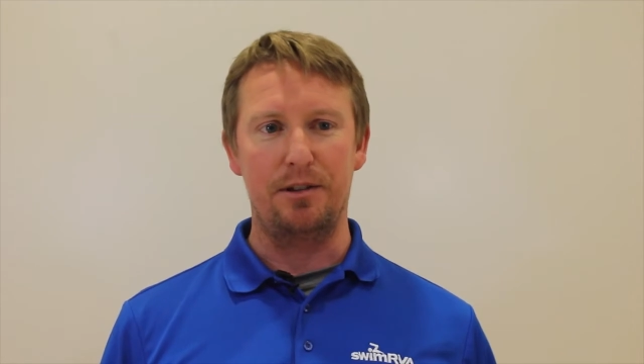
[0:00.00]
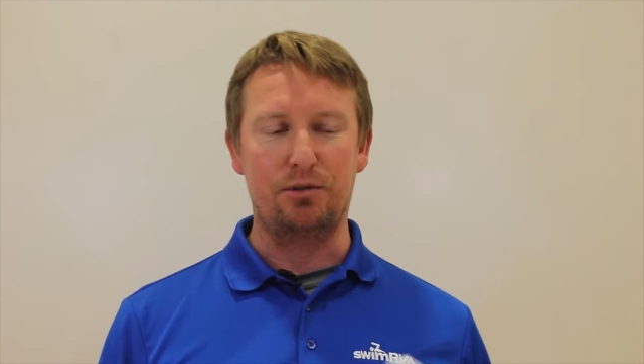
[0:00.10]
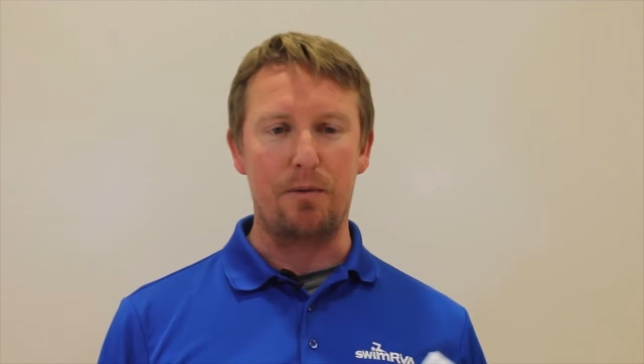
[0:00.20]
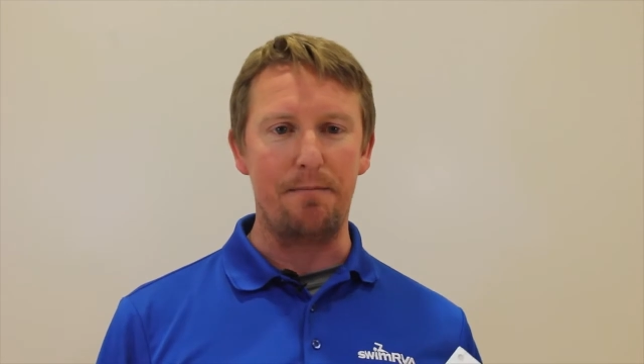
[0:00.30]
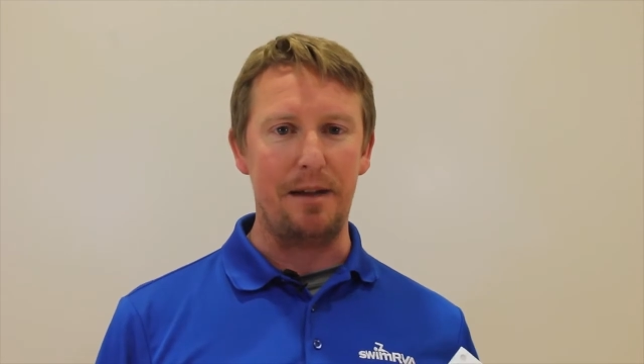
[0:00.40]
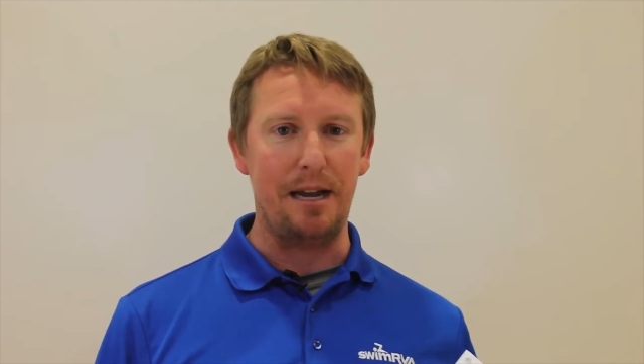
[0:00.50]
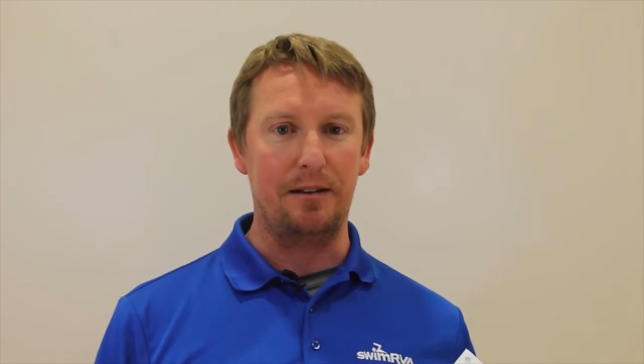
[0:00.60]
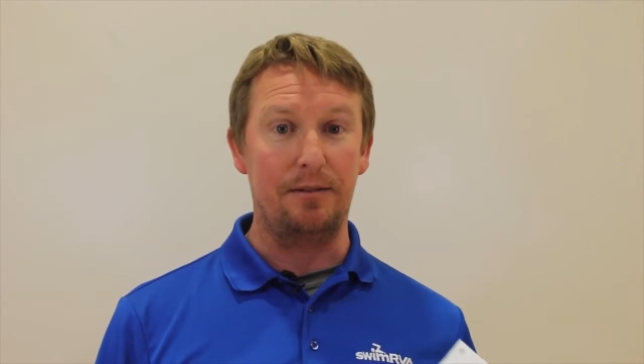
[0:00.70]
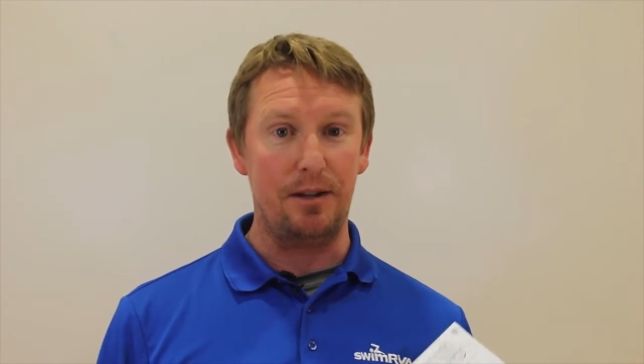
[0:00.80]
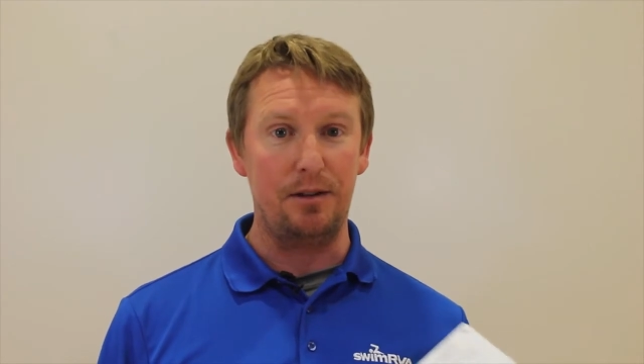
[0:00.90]
the swim
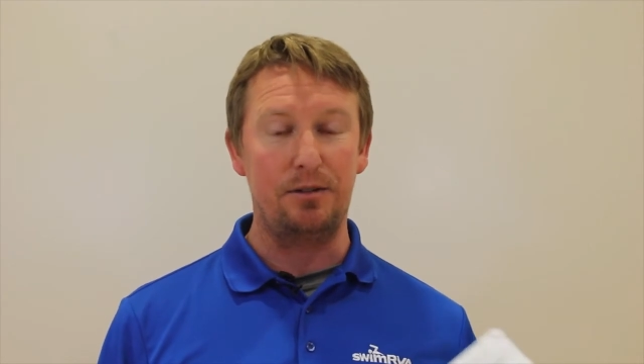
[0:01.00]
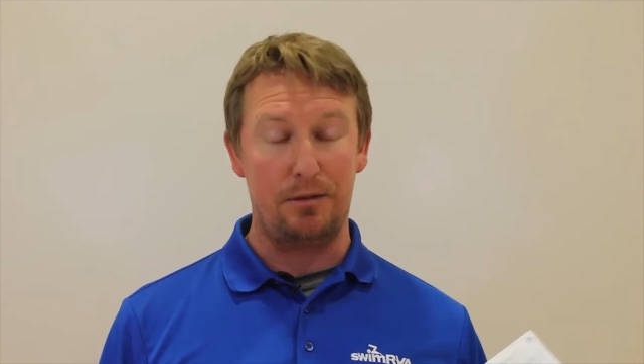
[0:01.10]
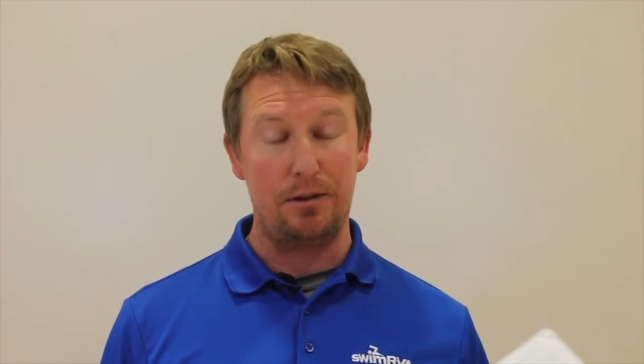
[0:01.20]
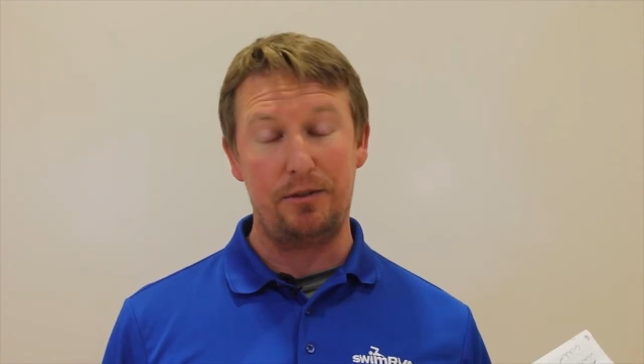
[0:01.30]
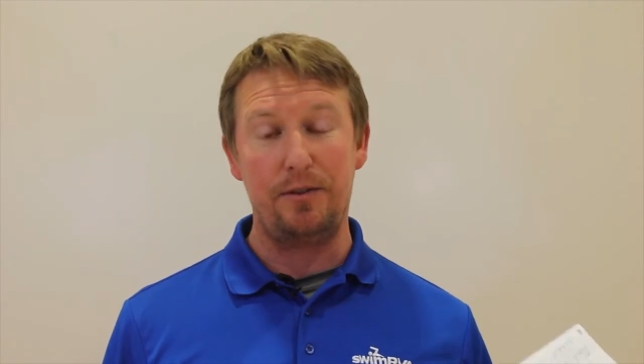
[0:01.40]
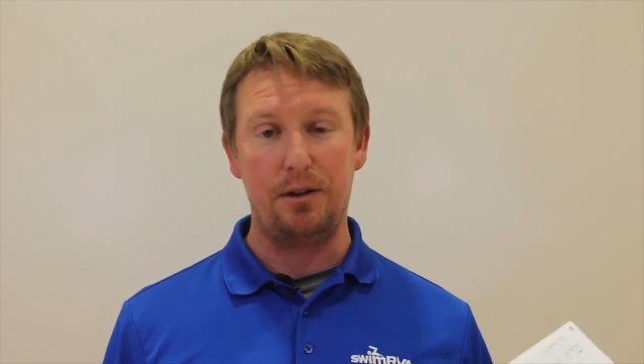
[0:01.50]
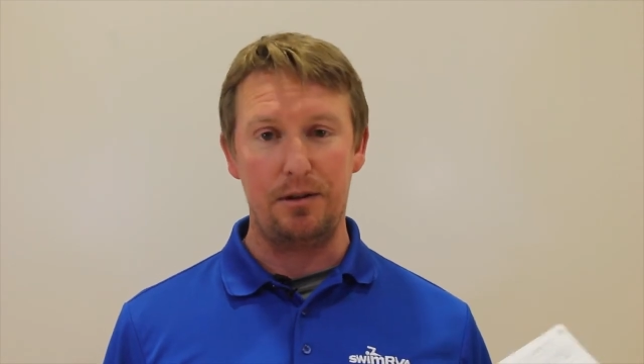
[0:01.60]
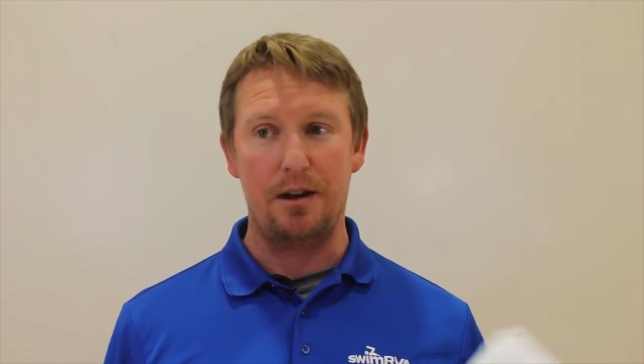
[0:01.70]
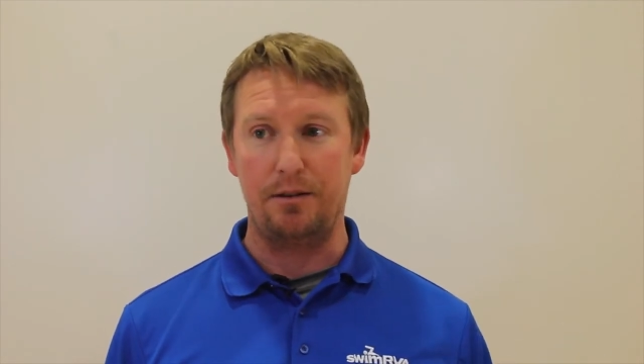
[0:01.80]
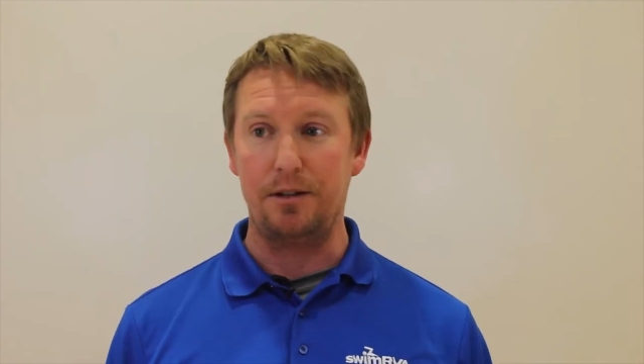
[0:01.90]
meet, uh, the, those of you who know,